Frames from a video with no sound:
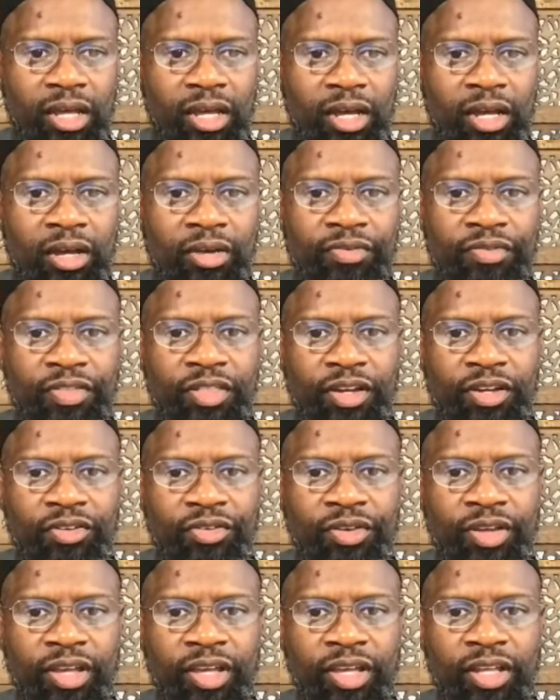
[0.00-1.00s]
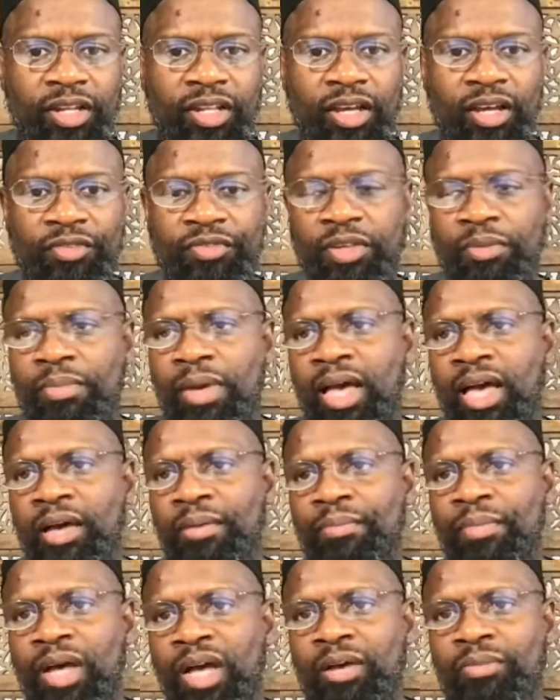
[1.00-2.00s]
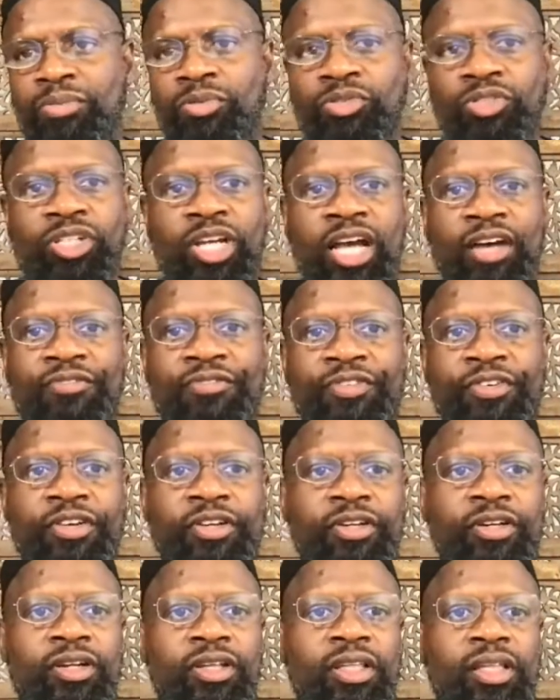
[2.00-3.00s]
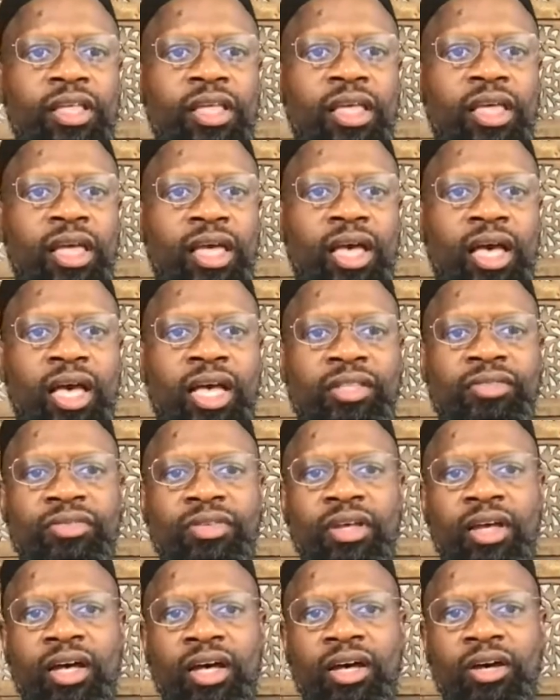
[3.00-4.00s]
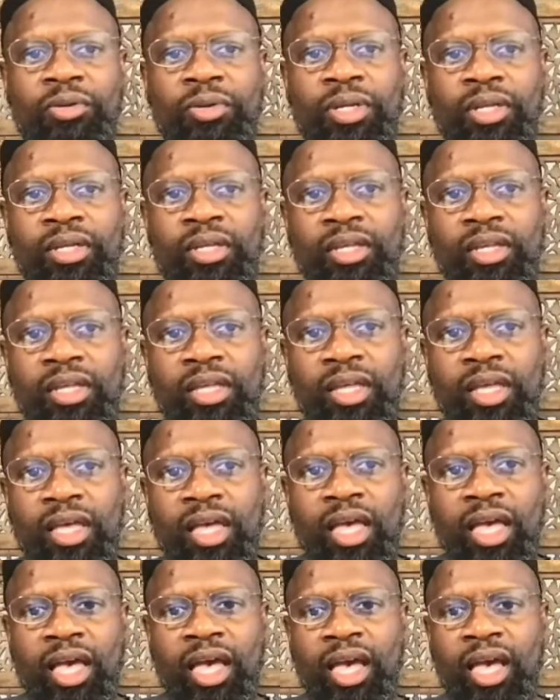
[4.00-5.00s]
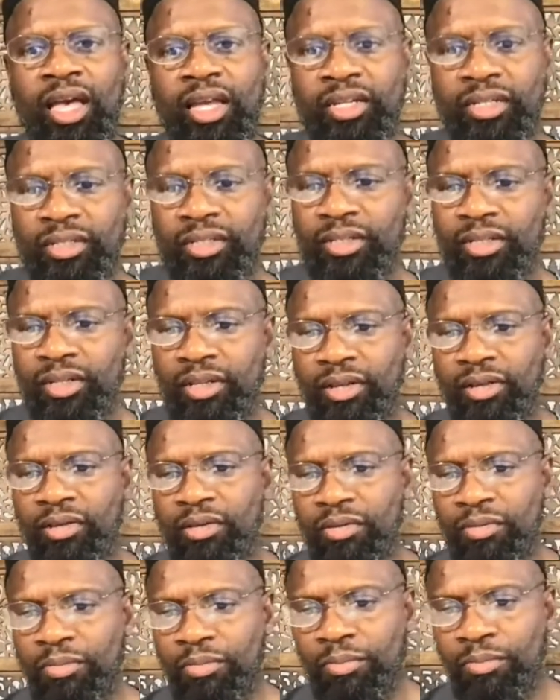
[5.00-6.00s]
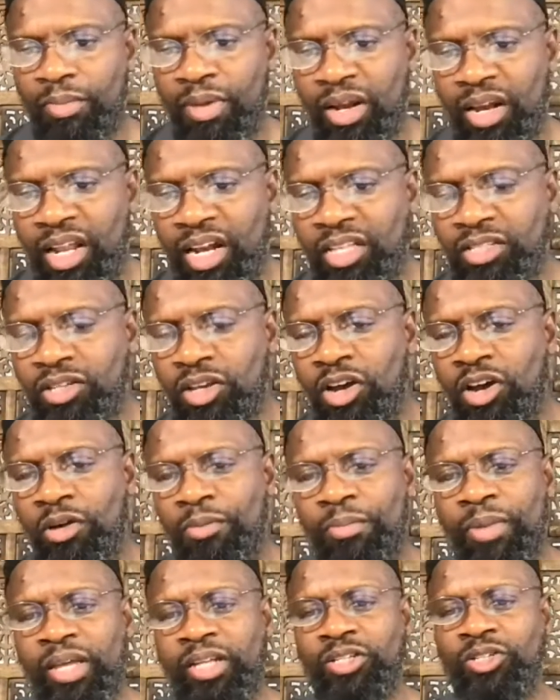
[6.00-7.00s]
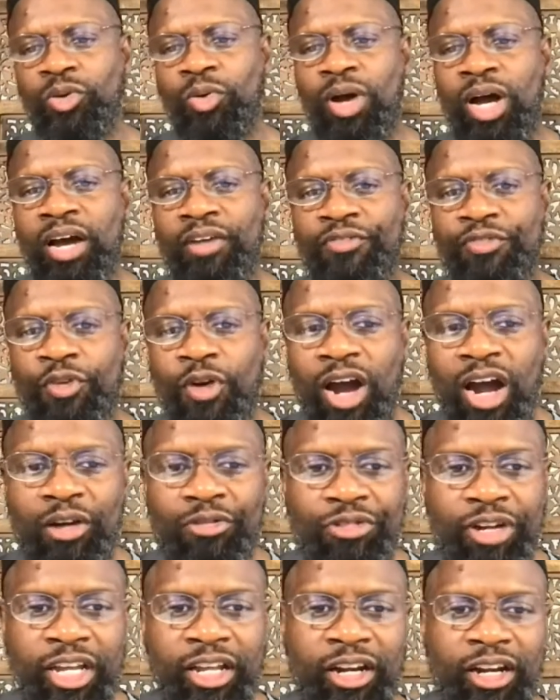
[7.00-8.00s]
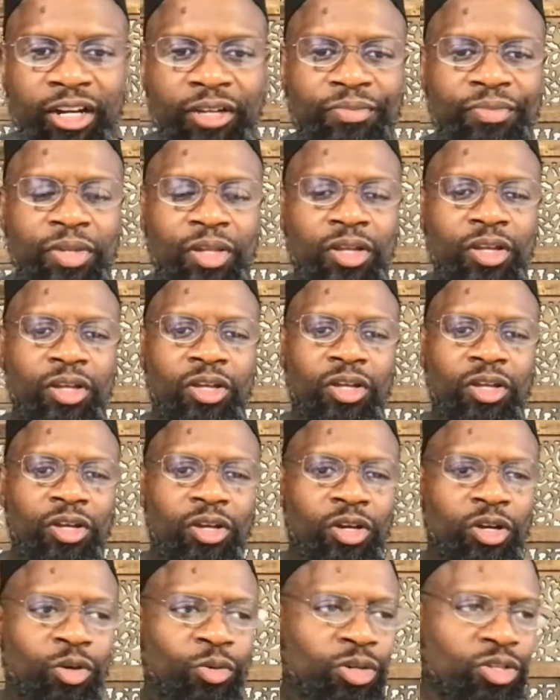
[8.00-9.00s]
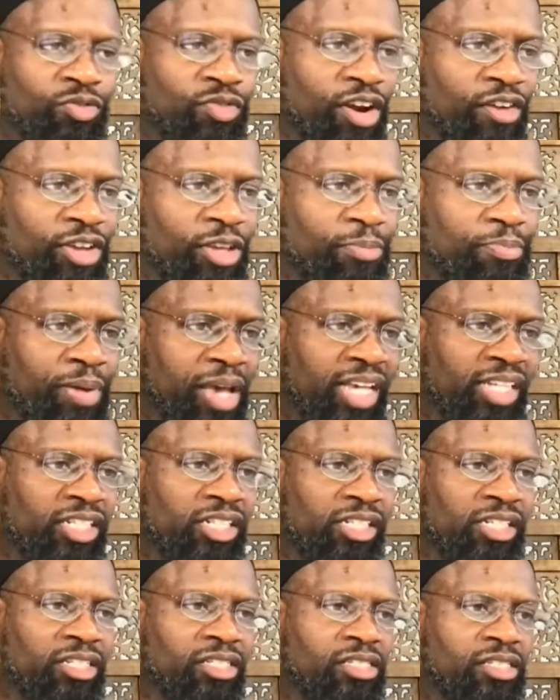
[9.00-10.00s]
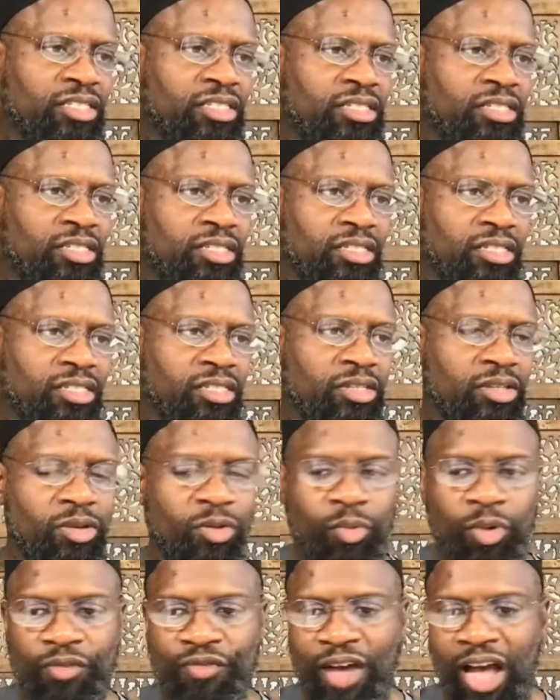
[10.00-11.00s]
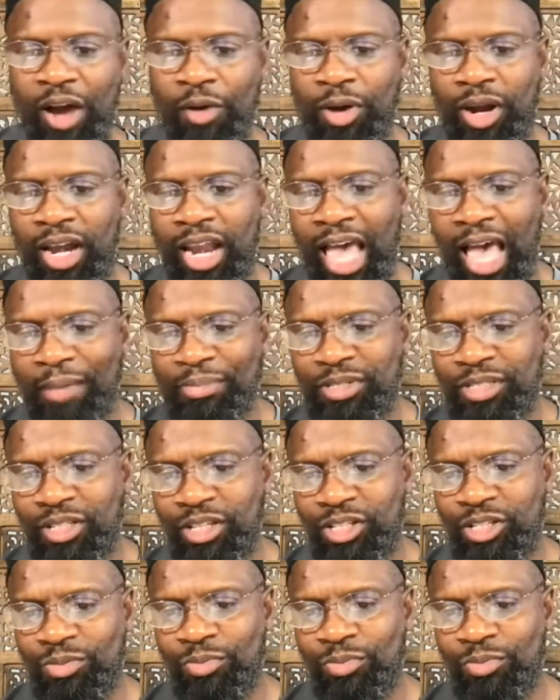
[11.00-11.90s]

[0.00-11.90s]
of the creed of Imam Abu Ja'far at-Tahawi. And let us all make dua for our reader who was very patient with our lapse this